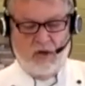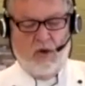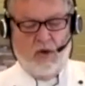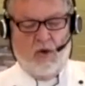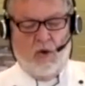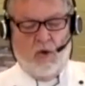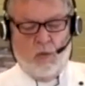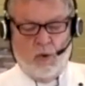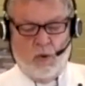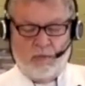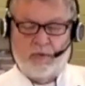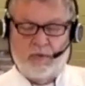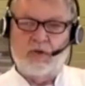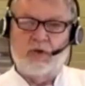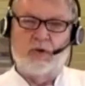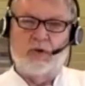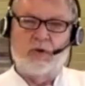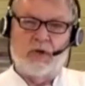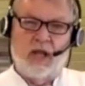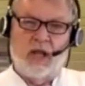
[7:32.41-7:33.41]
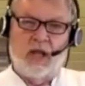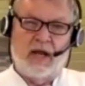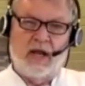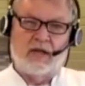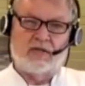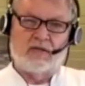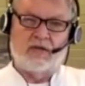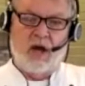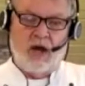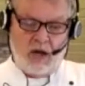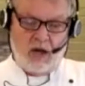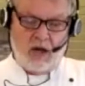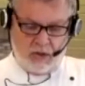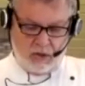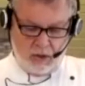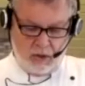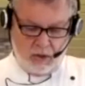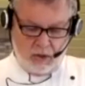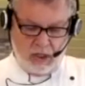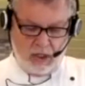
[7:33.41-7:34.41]
When we do
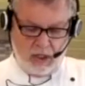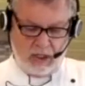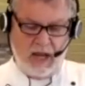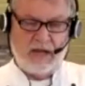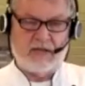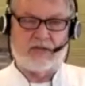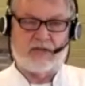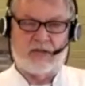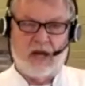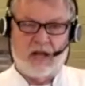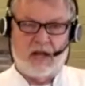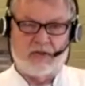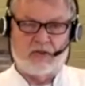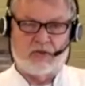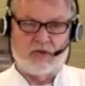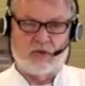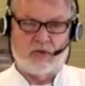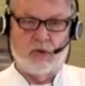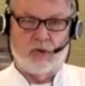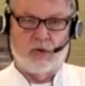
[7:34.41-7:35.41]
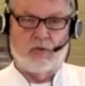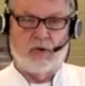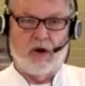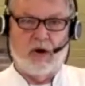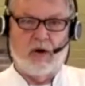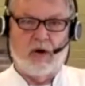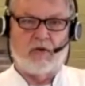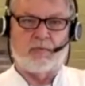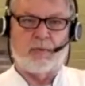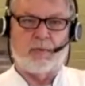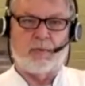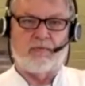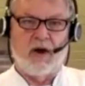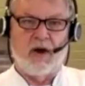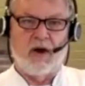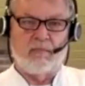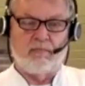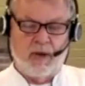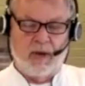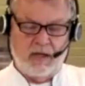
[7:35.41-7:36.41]
cooking classes at the school, we always
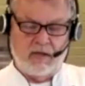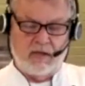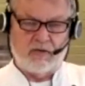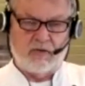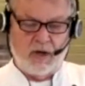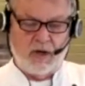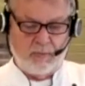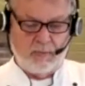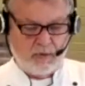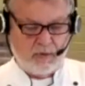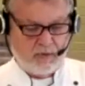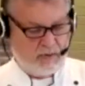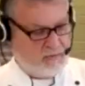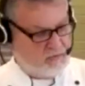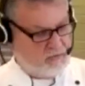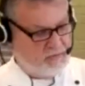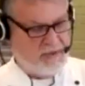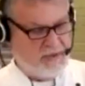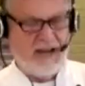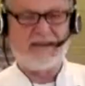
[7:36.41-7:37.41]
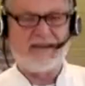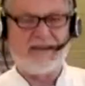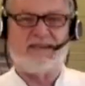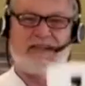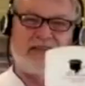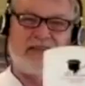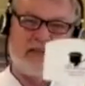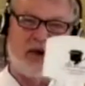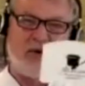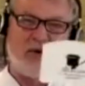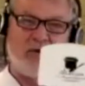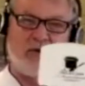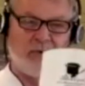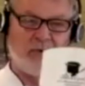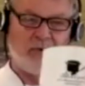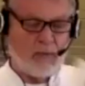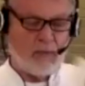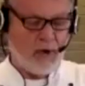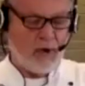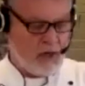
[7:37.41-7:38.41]
provide bench scrapers, nicely logoed for
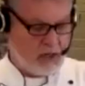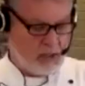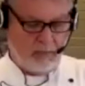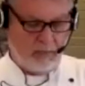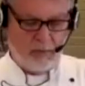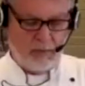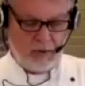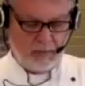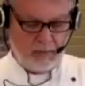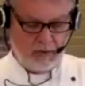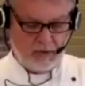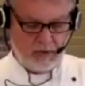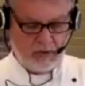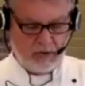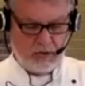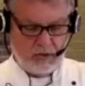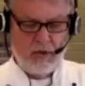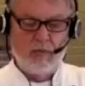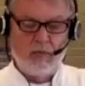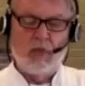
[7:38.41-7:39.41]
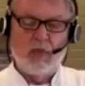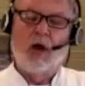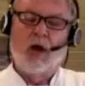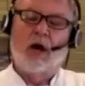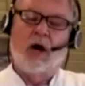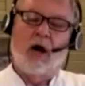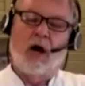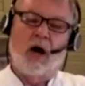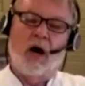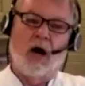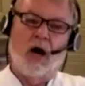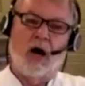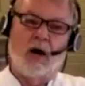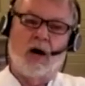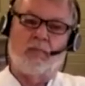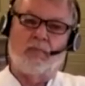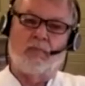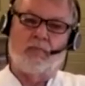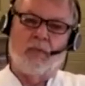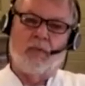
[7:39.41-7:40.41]
marketing purposes.
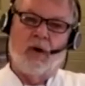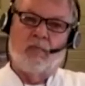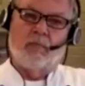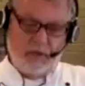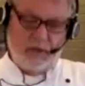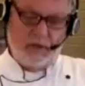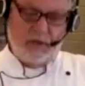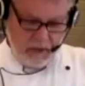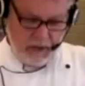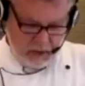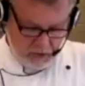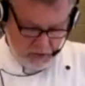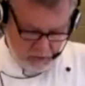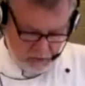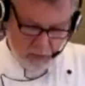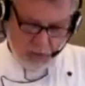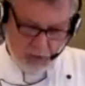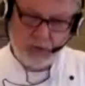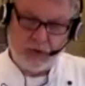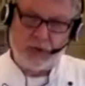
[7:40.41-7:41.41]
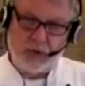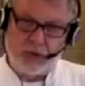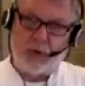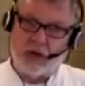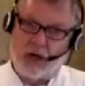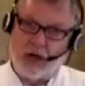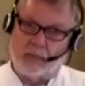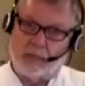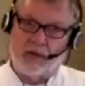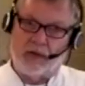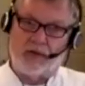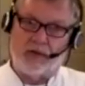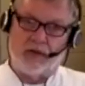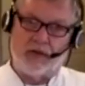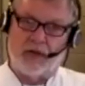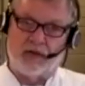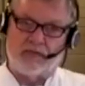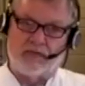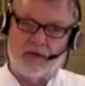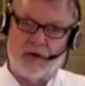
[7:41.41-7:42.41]
But these will do a couple of
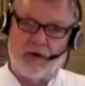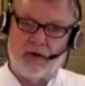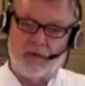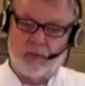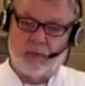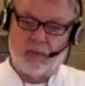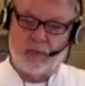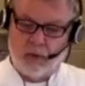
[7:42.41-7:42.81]
things very important.